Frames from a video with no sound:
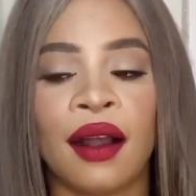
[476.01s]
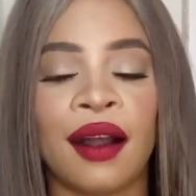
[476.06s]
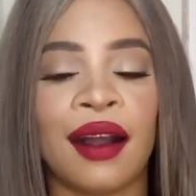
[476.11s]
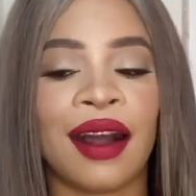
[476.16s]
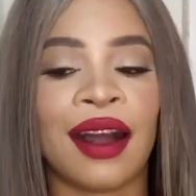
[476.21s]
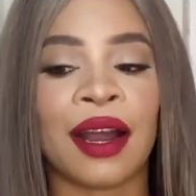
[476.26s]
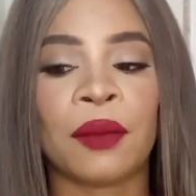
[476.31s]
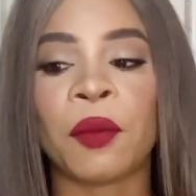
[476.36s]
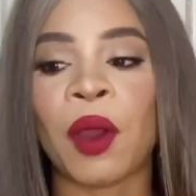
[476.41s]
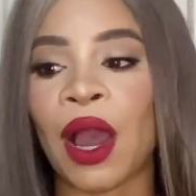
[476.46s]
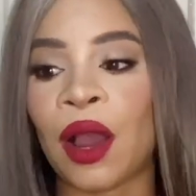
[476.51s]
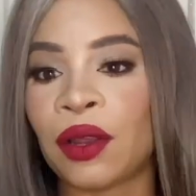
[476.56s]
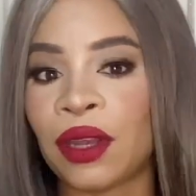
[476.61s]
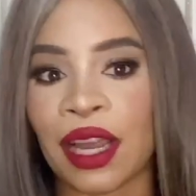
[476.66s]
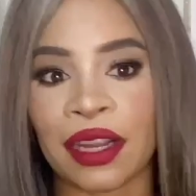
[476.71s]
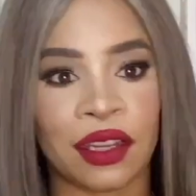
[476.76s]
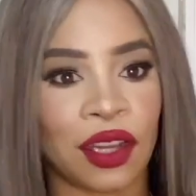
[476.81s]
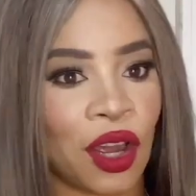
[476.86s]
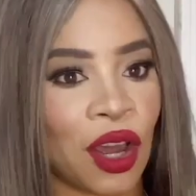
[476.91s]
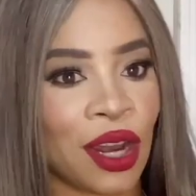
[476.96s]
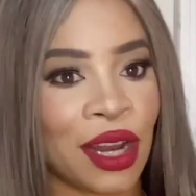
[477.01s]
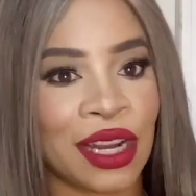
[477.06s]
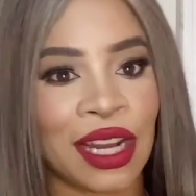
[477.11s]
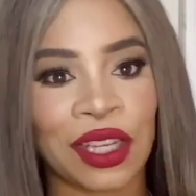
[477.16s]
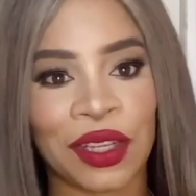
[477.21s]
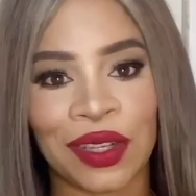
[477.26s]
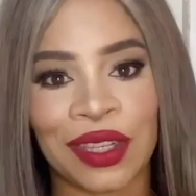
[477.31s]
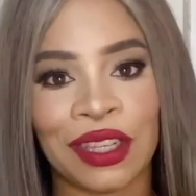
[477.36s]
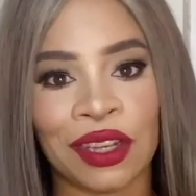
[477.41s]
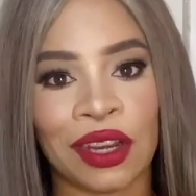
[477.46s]
I like the color that
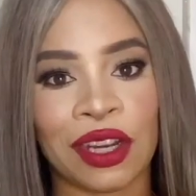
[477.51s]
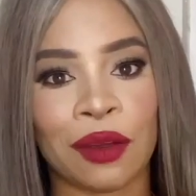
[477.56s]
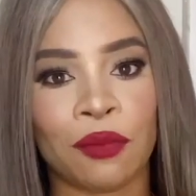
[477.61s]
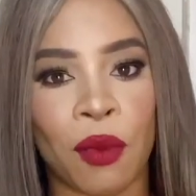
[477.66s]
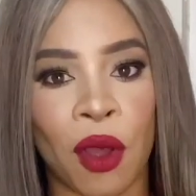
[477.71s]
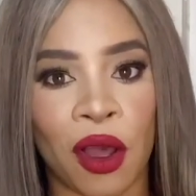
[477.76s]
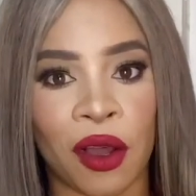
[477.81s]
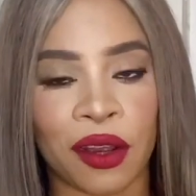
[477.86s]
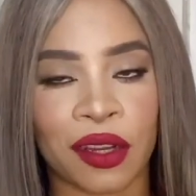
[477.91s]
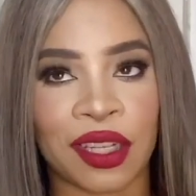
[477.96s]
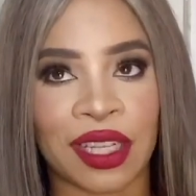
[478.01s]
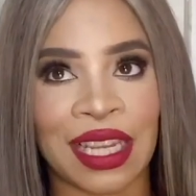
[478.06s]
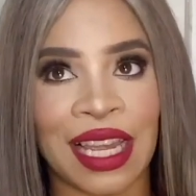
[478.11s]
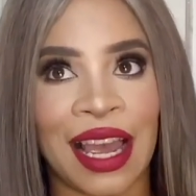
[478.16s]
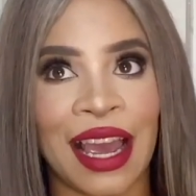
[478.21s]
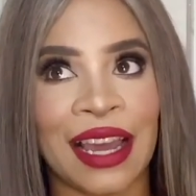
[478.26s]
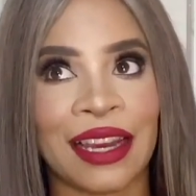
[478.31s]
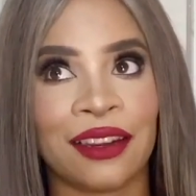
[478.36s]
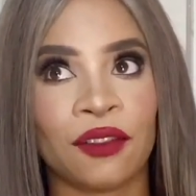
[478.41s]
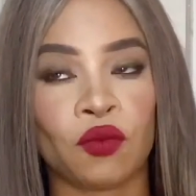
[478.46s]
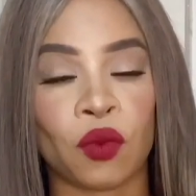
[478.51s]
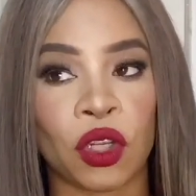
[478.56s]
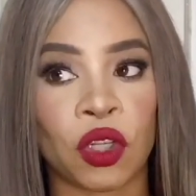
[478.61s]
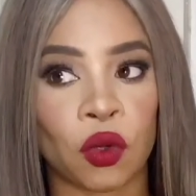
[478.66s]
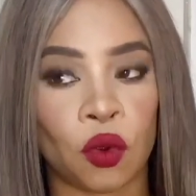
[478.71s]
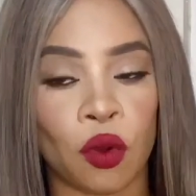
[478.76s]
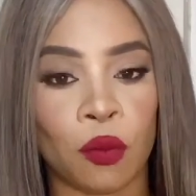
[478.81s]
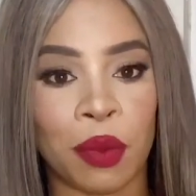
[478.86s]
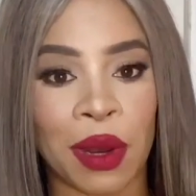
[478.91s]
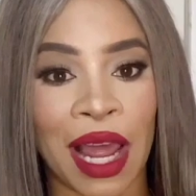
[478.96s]
you see on the box. I didn't want to
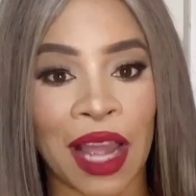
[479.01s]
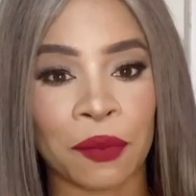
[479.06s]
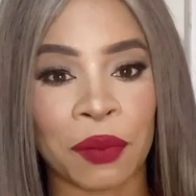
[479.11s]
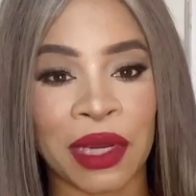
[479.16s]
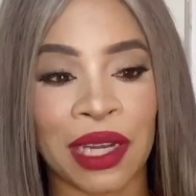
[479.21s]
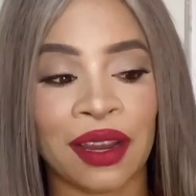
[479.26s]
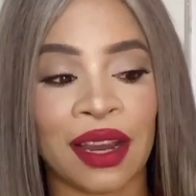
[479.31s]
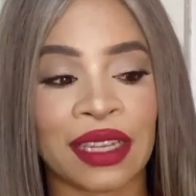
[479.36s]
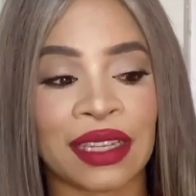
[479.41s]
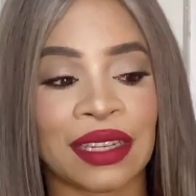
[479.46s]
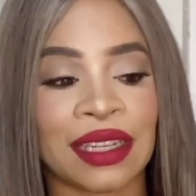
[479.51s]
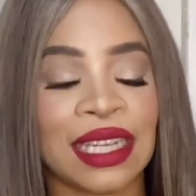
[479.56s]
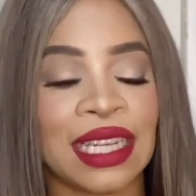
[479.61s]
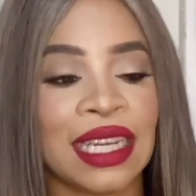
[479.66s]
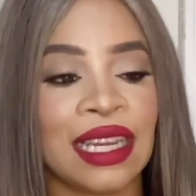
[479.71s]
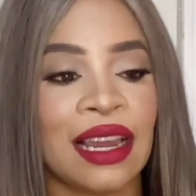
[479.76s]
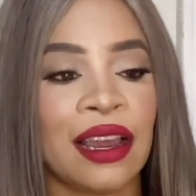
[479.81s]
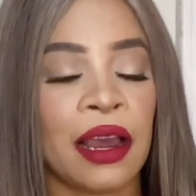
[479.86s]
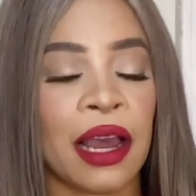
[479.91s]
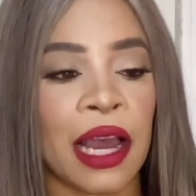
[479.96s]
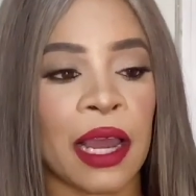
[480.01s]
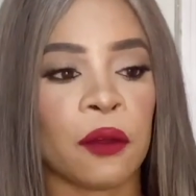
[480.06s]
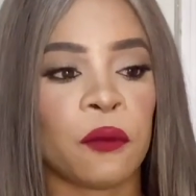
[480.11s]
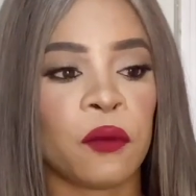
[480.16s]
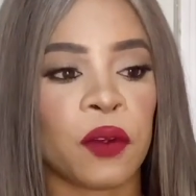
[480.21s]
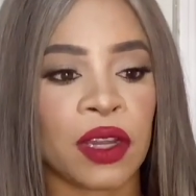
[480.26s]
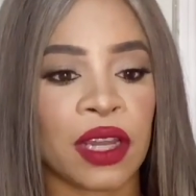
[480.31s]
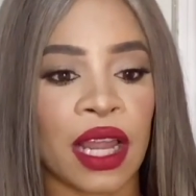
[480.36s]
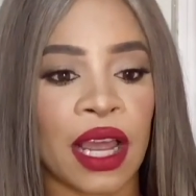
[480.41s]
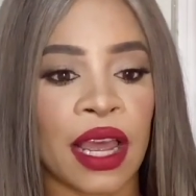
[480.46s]
go black, because I
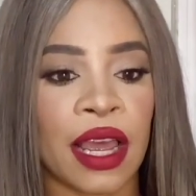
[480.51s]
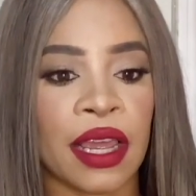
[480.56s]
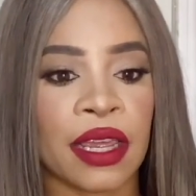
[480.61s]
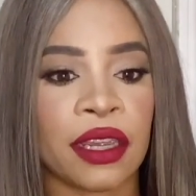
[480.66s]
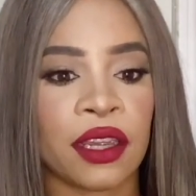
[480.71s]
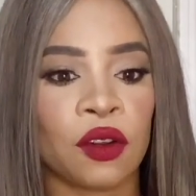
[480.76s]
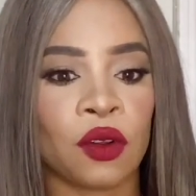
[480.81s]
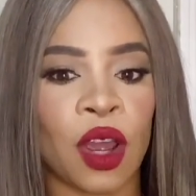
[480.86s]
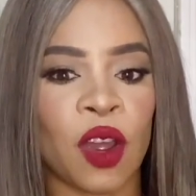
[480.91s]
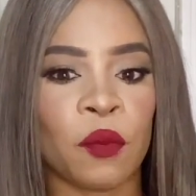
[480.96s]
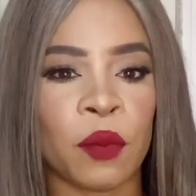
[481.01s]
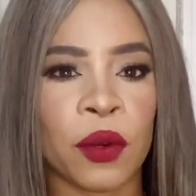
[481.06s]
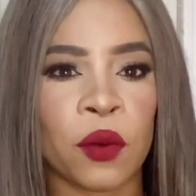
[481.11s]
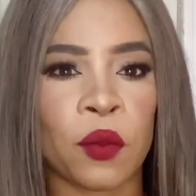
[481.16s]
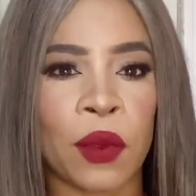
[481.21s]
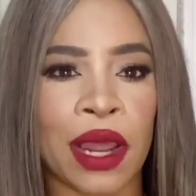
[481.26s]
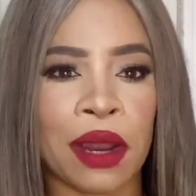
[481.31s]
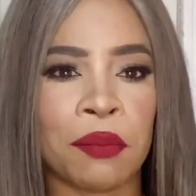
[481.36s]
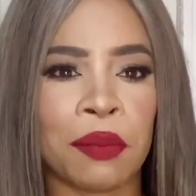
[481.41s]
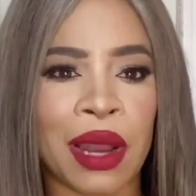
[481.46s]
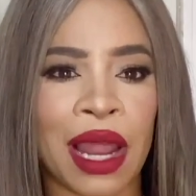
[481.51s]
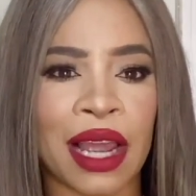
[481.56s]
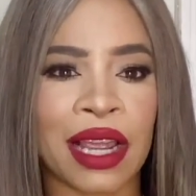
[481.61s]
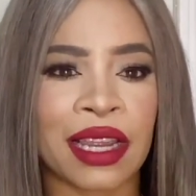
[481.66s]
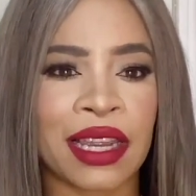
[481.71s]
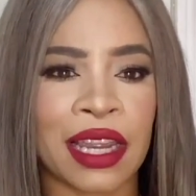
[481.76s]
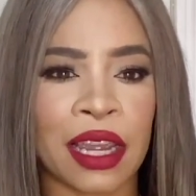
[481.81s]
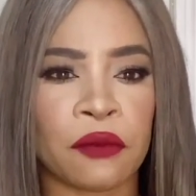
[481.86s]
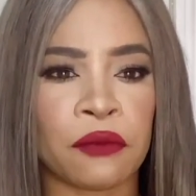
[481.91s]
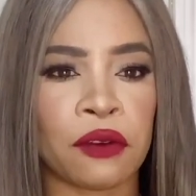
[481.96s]
feel like, you know, I've been wearing black
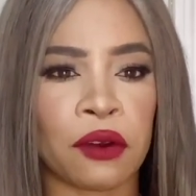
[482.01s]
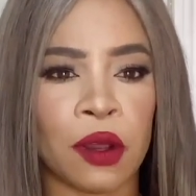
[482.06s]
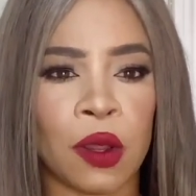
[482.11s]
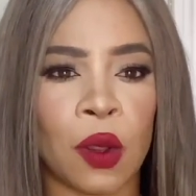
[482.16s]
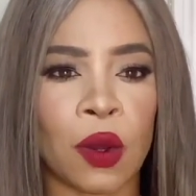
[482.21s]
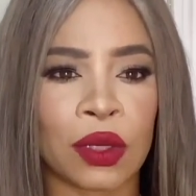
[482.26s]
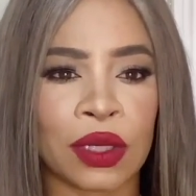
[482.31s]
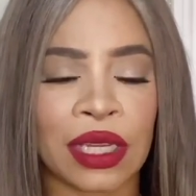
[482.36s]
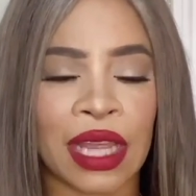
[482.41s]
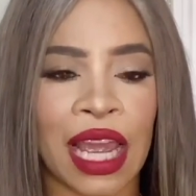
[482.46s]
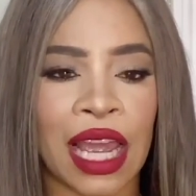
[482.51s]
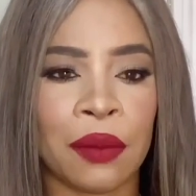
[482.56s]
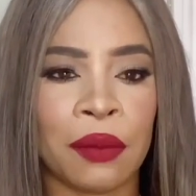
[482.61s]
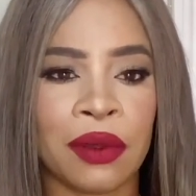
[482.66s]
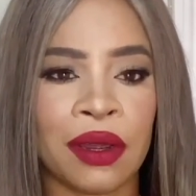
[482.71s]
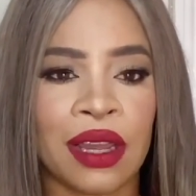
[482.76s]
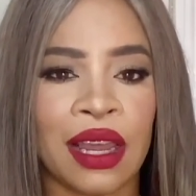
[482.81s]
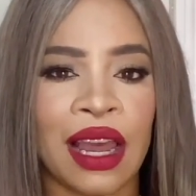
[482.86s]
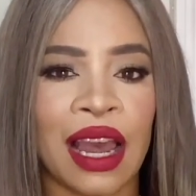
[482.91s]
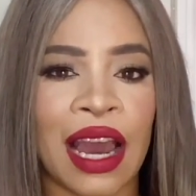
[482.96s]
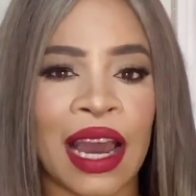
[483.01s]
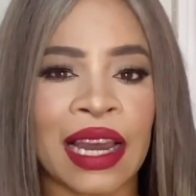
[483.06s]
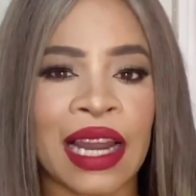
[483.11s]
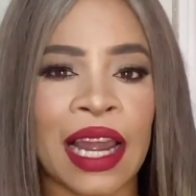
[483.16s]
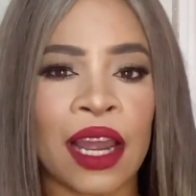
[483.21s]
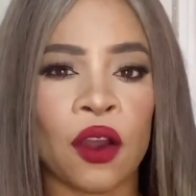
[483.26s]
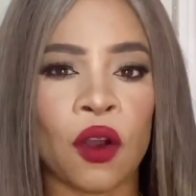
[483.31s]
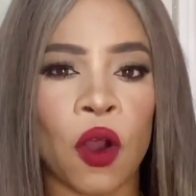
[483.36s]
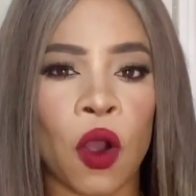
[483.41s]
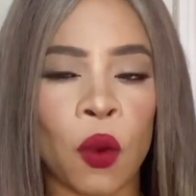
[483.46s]
hair for a long time, and
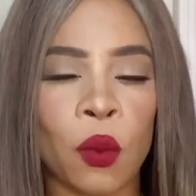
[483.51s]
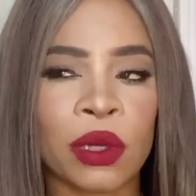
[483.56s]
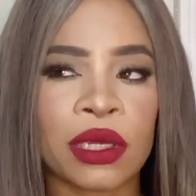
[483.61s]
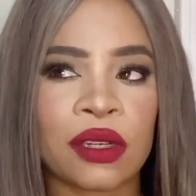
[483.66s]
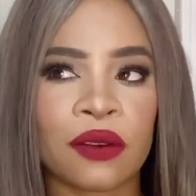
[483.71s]
I always